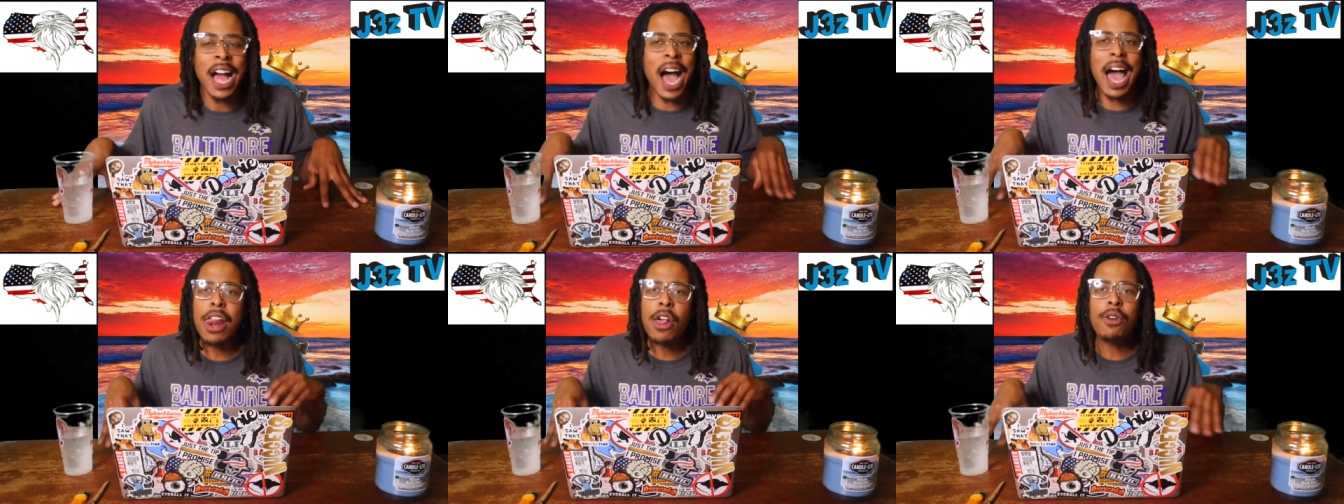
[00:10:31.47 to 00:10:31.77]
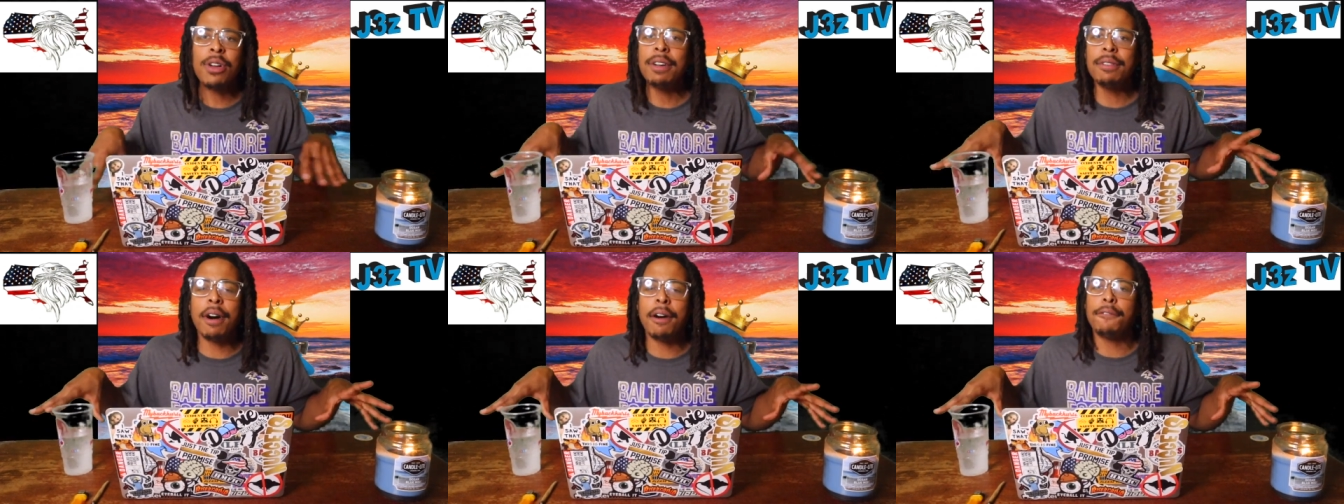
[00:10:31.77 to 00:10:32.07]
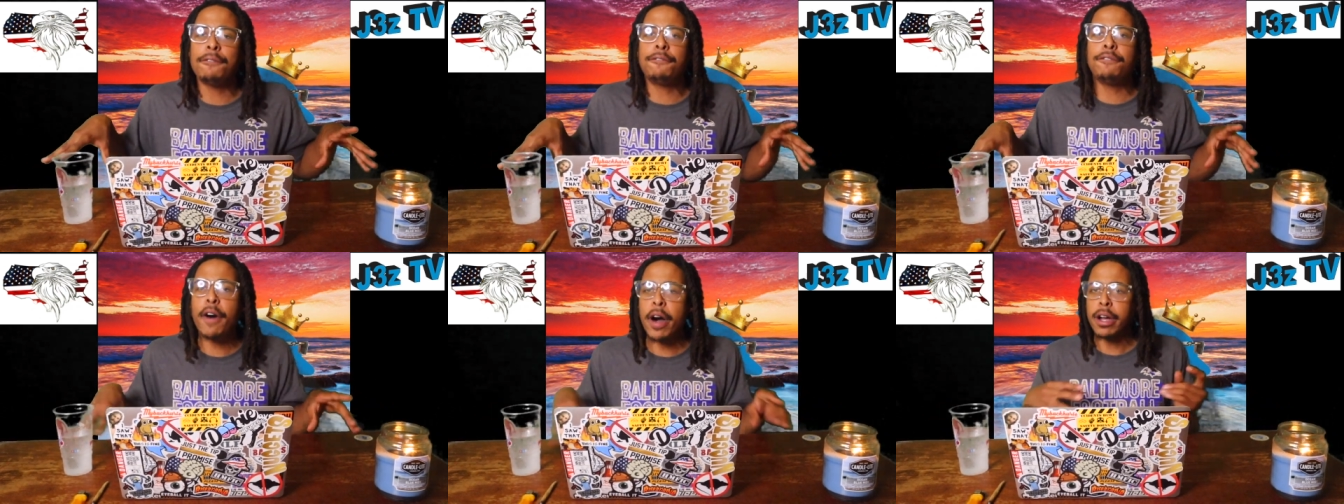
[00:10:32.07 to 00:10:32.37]
I don't give
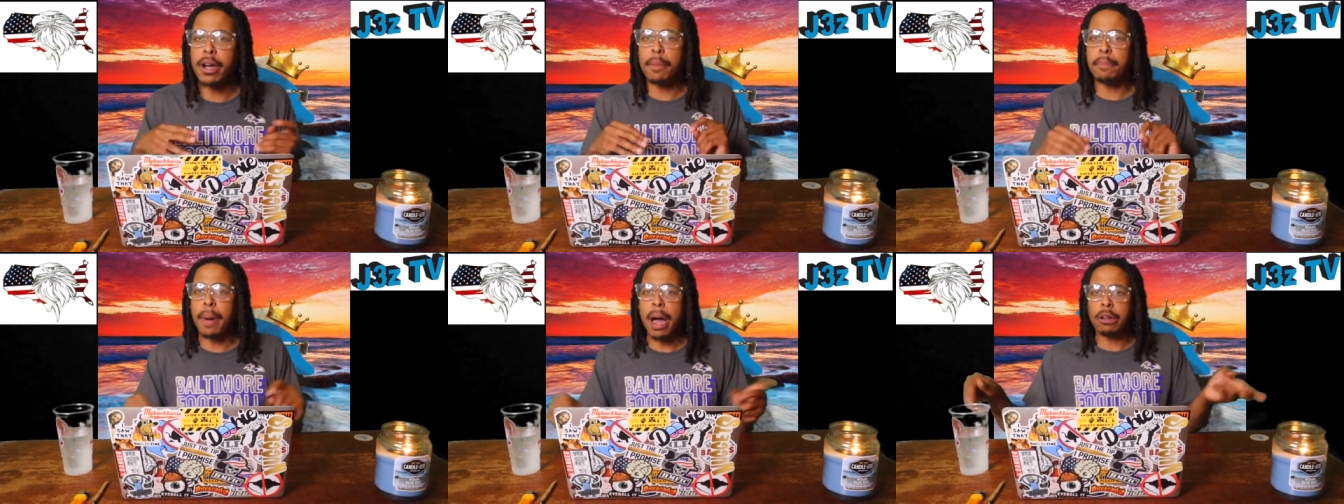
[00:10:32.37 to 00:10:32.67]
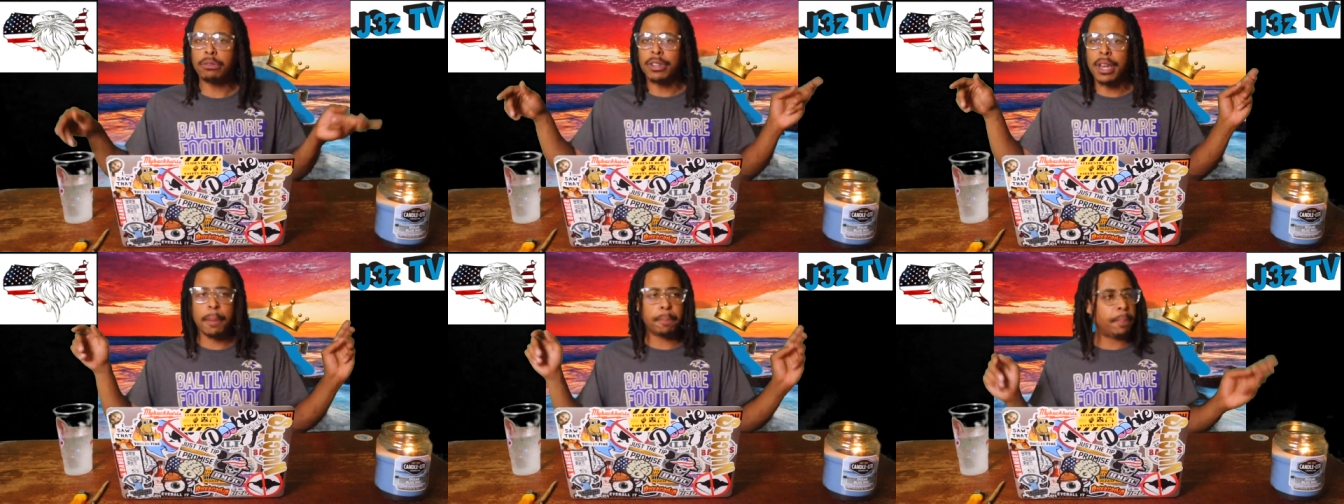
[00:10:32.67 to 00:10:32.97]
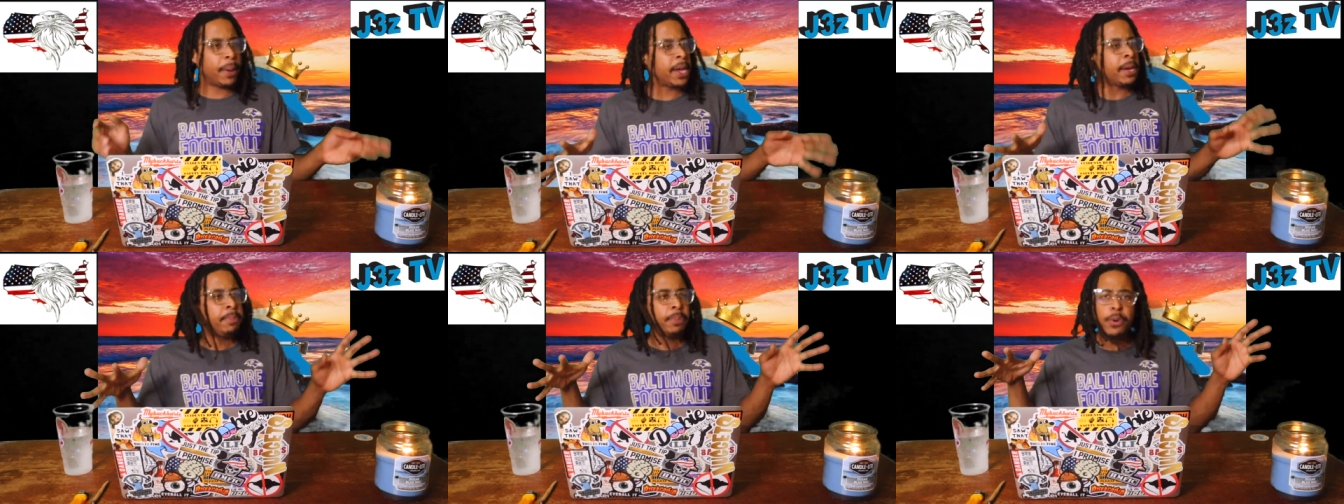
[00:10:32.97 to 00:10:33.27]
a fuck about the
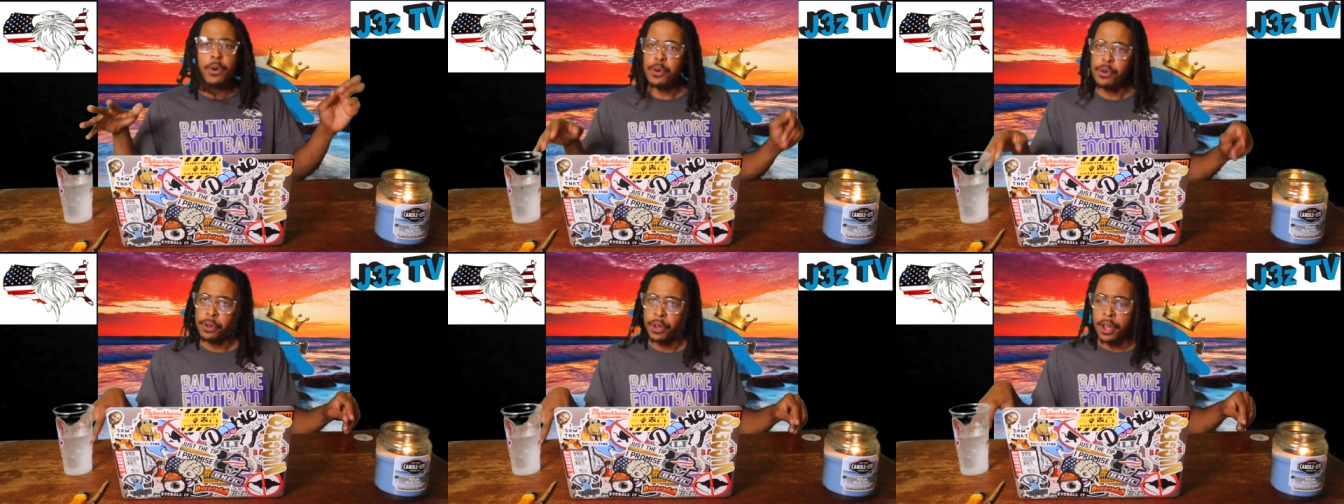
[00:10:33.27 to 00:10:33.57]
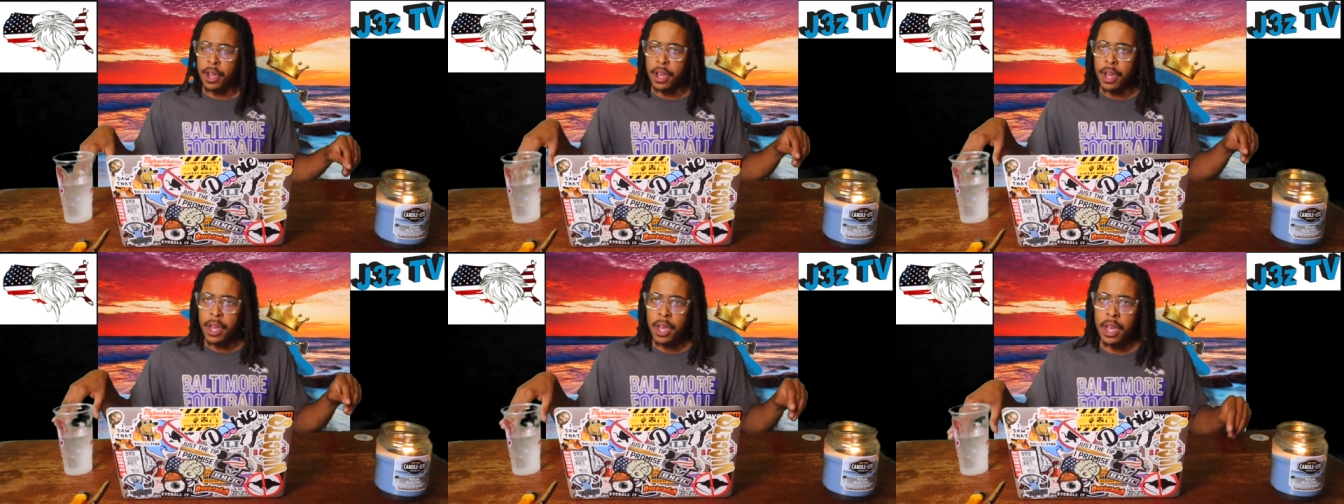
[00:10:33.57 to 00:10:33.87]
people.